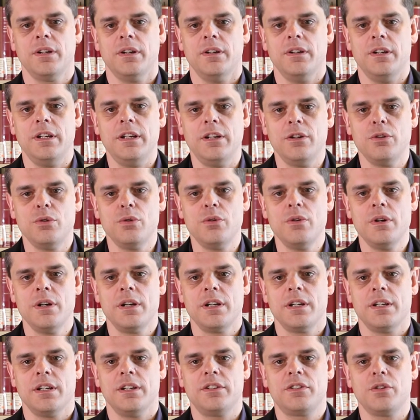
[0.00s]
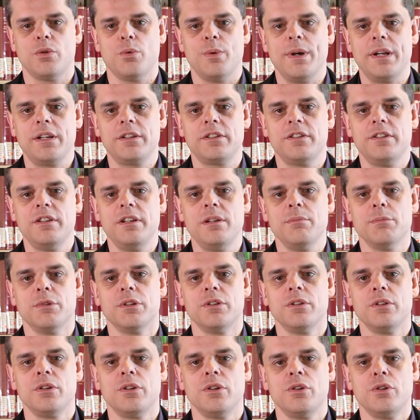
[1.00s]
Lilu is a winged
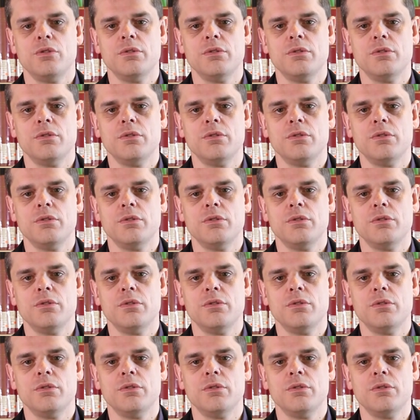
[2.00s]
demon